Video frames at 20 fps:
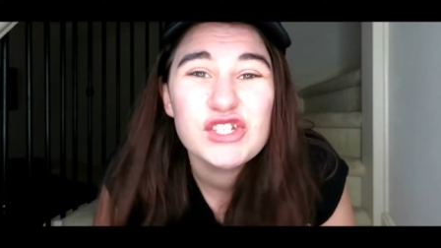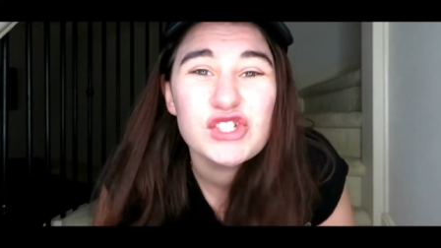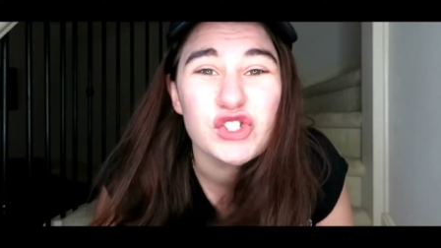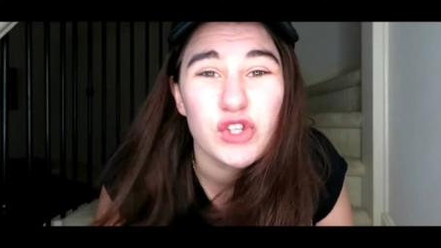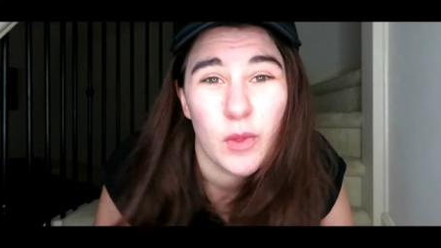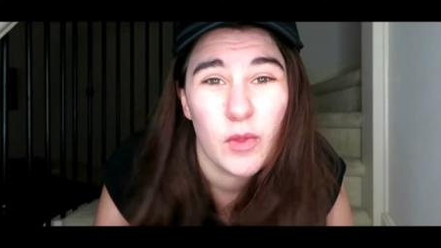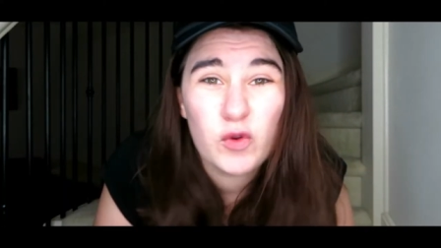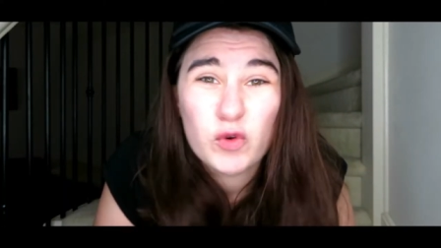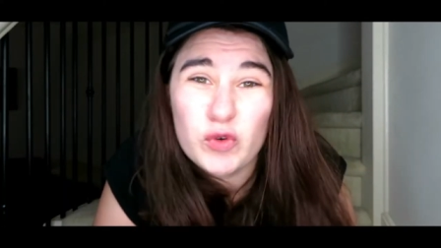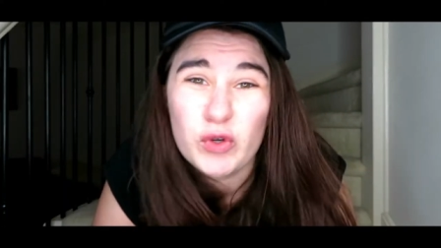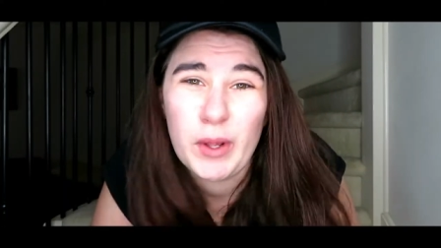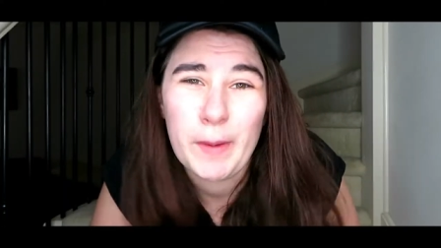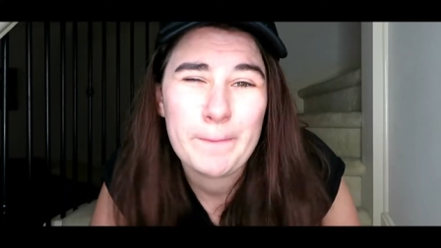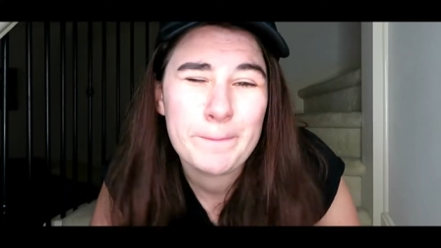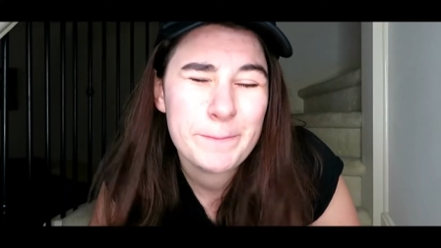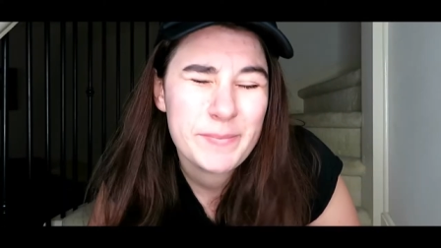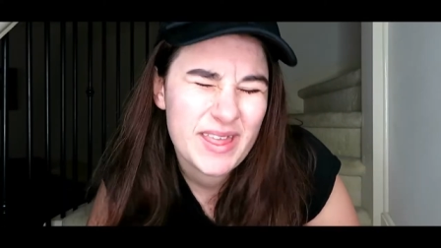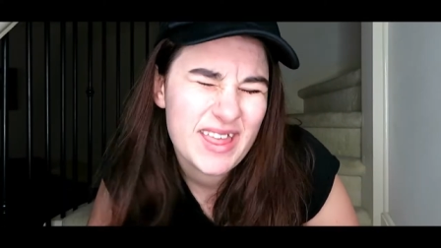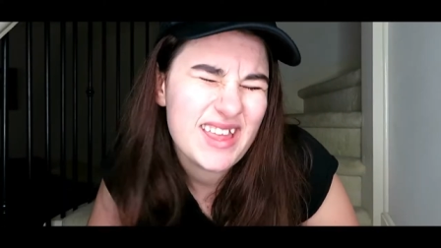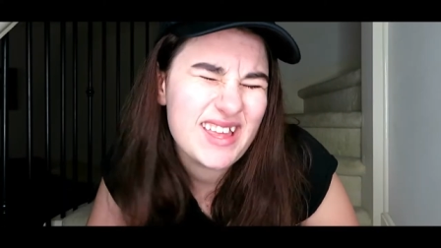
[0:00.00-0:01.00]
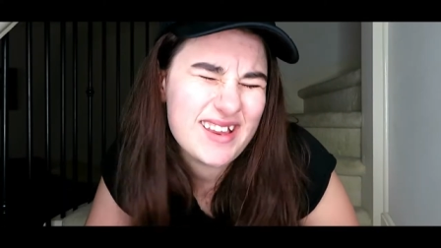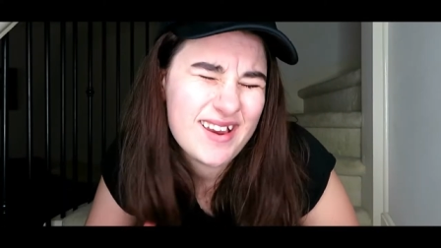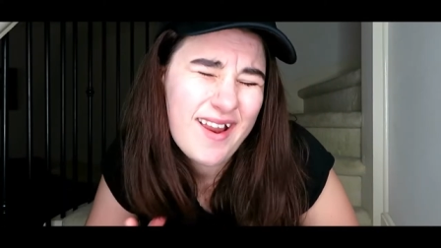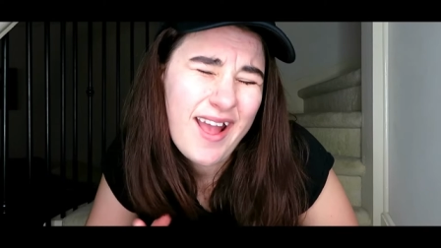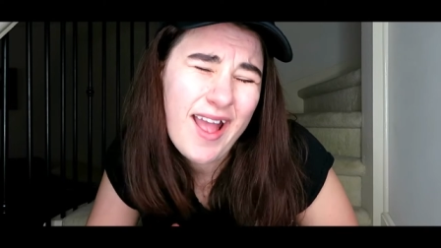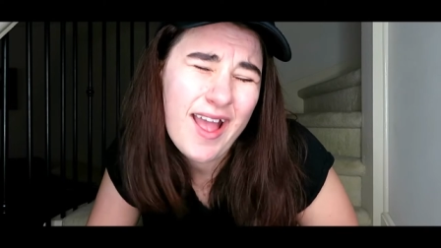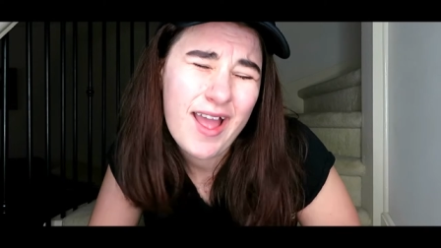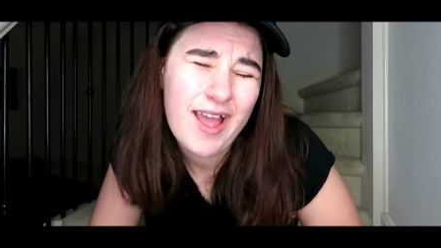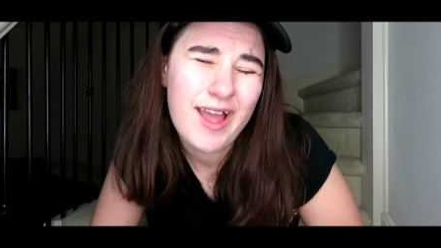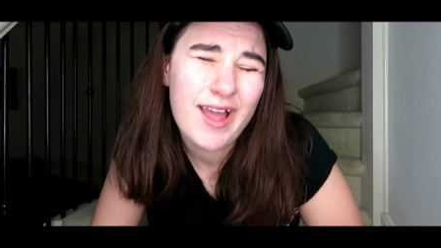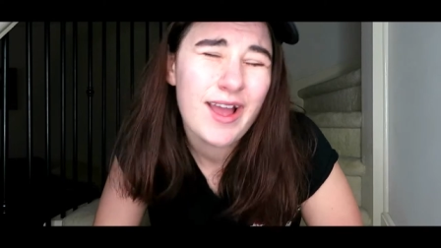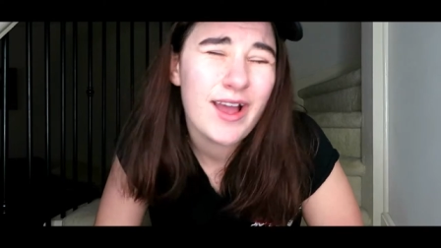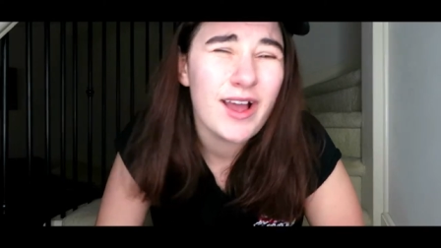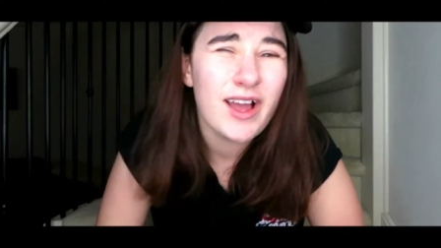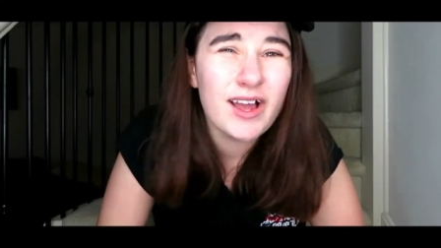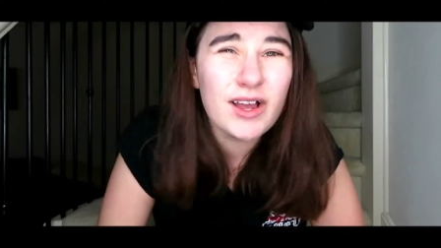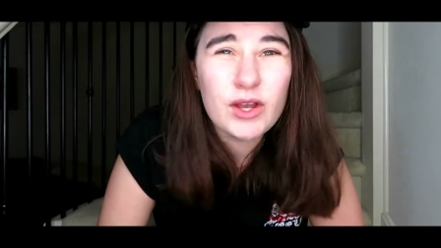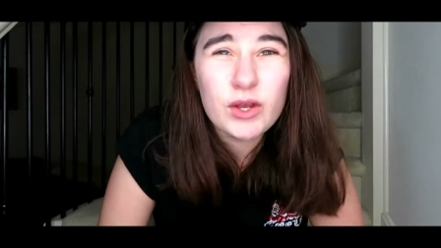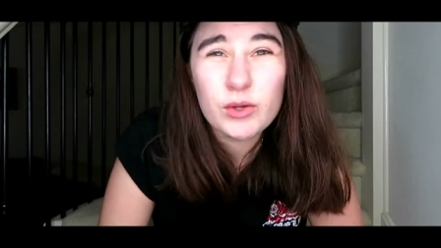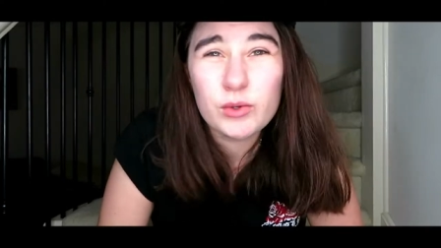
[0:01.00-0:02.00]
and show the real me
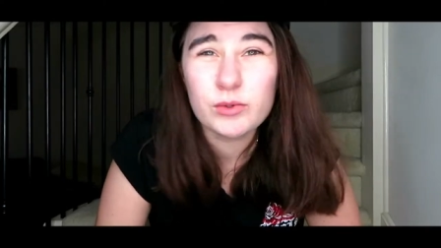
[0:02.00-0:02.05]
now.